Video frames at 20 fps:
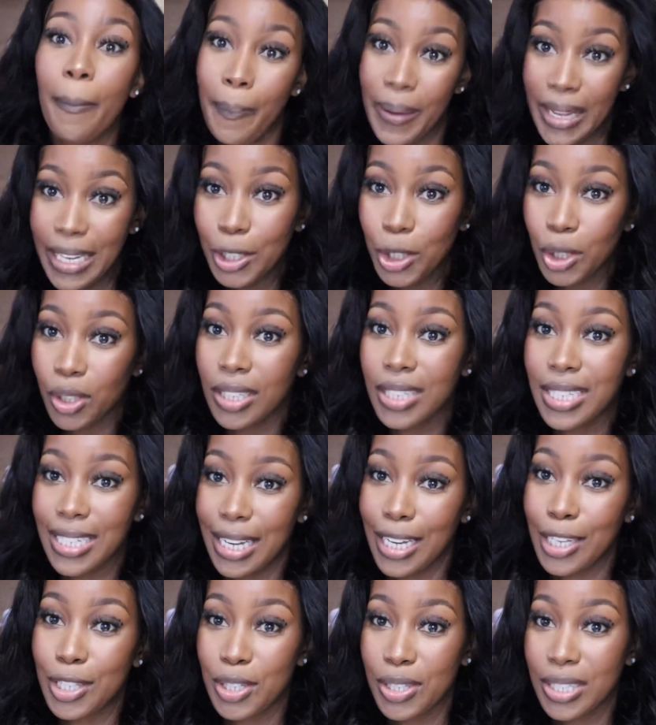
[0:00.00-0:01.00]
Be sure to
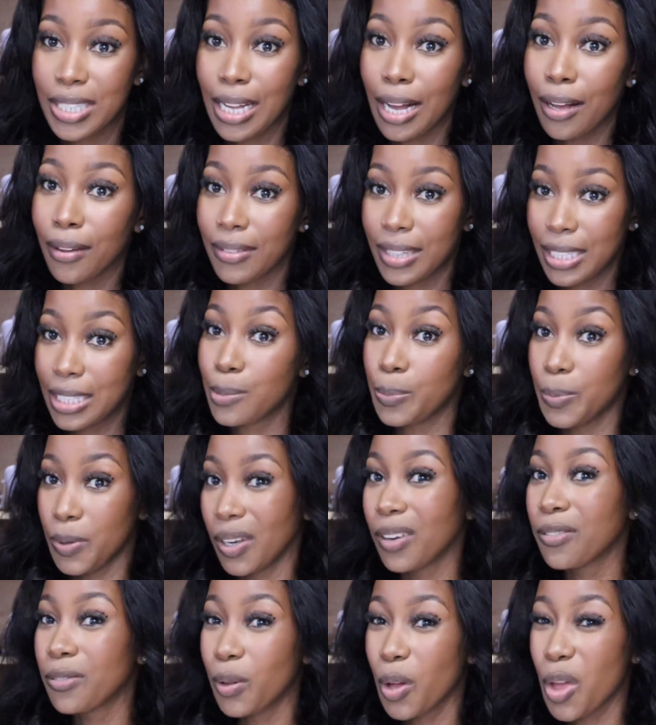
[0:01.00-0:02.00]
get yourself this
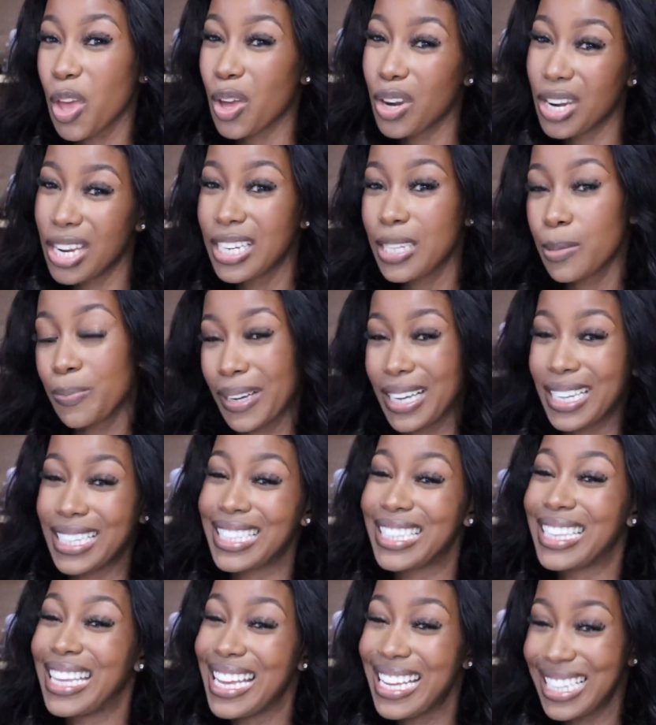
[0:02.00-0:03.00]
beautiful unit,
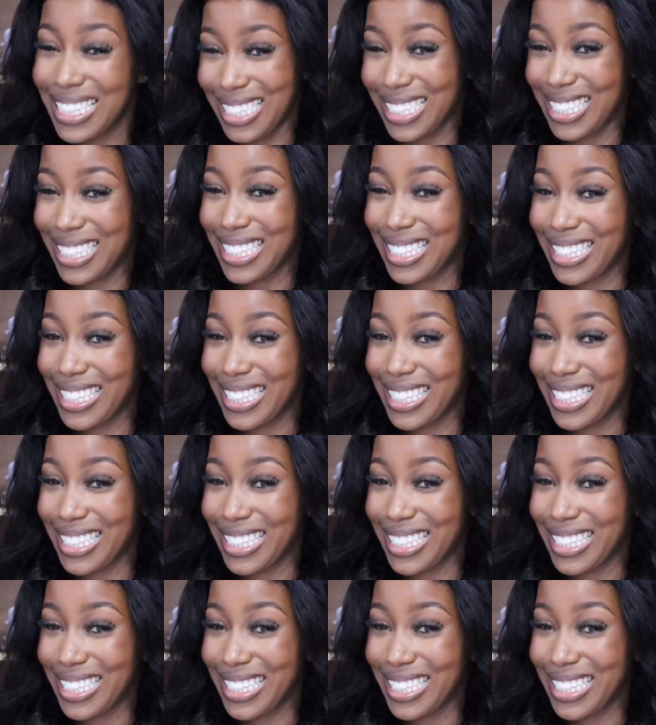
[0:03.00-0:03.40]
because this